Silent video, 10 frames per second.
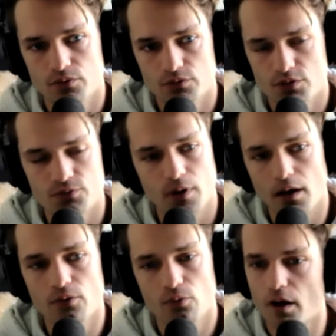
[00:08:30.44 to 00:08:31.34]

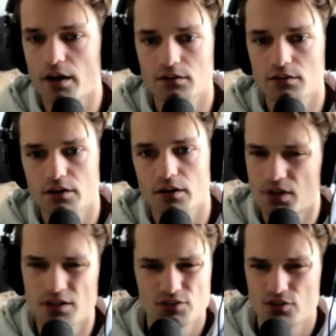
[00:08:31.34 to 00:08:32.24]
find the right lyric.
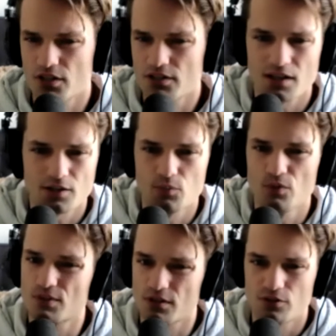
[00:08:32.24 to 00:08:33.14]
Because just like
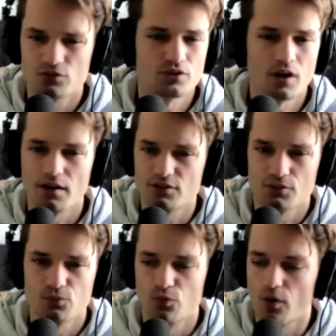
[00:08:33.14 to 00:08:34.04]
music, you're trying to
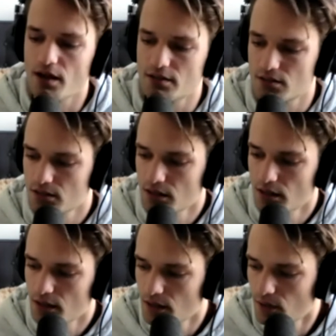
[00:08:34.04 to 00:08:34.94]
write
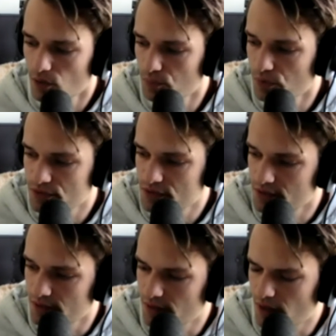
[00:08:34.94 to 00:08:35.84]
almost
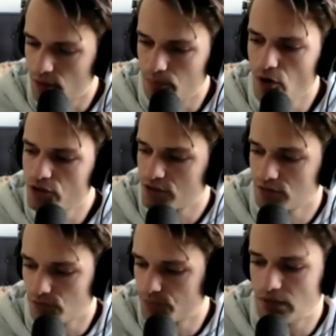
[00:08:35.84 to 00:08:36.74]
an
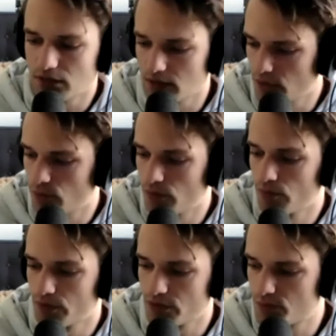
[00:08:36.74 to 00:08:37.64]
emotional feeling
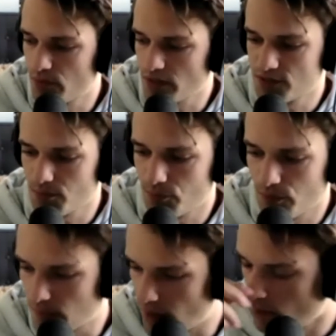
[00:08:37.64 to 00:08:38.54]
or express
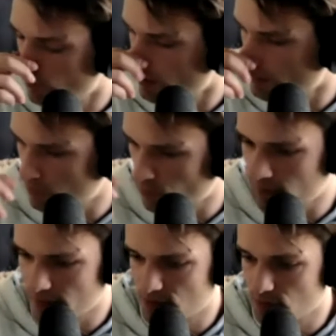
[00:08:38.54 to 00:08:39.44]
something that way in a way
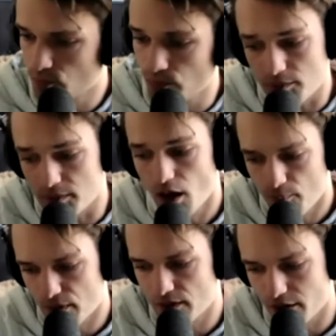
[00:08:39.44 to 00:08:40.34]
that's maybe not
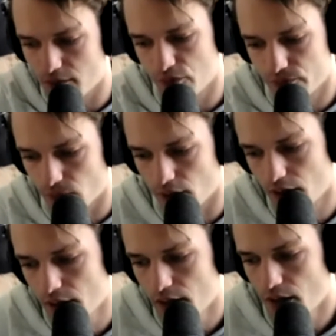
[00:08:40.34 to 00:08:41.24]
been done before.
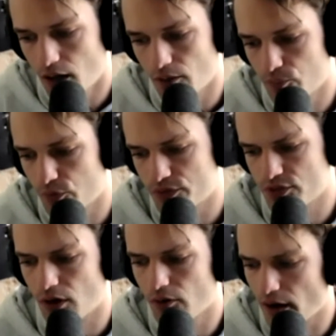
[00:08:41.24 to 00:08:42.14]
With
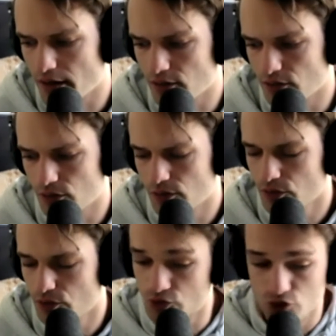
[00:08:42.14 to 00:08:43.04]
songwriting,
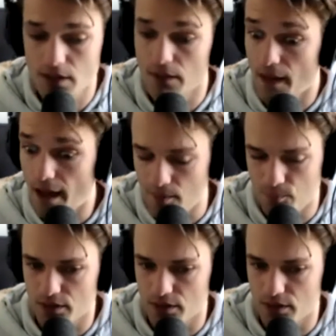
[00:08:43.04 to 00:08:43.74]
you're doing that, but